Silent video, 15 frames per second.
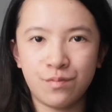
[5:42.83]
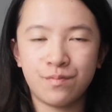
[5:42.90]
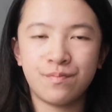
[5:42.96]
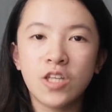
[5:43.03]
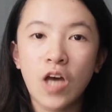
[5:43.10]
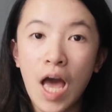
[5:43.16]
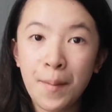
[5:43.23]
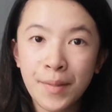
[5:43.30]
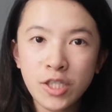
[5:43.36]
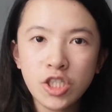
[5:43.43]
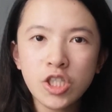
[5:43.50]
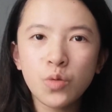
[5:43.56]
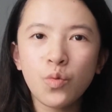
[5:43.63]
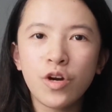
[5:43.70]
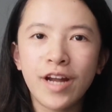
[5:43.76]
So I
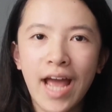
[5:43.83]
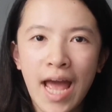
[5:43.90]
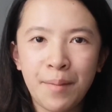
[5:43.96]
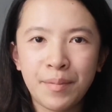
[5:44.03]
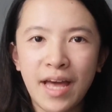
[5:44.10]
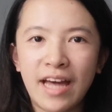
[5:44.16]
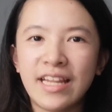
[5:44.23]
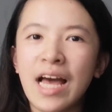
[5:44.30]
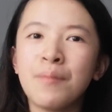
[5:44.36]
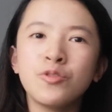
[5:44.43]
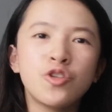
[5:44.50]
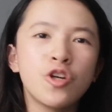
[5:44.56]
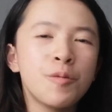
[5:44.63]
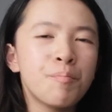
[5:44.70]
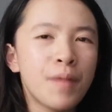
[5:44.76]
mentioned the word MCAT. I'm
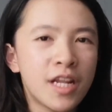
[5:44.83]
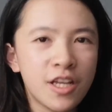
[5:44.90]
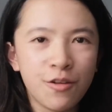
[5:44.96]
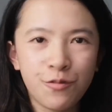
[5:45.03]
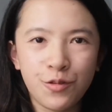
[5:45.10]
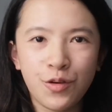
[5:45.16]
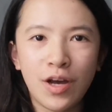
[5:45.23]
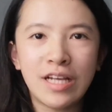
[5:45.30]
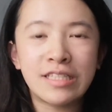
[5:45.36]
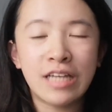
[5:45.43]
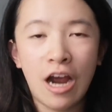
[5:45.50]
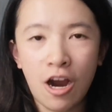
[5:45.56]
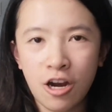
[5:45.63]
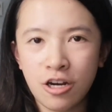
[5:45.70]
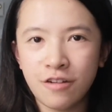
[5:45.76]
sure many of you guys
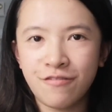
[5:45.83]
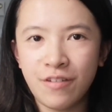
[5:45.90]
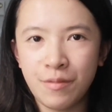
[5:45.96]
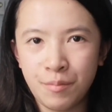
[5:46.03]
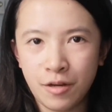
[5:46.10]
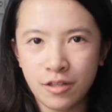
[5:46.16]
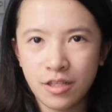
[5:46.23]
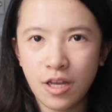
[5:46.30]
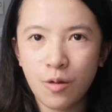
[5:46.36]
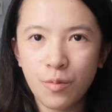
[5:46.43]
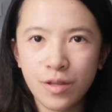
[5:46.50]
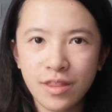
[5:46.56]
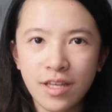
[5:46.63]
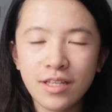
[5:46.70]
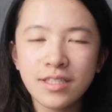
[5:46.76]
are familiar
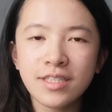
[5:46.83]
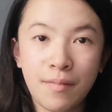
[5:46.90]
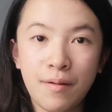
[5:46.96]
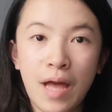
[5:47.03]
with this.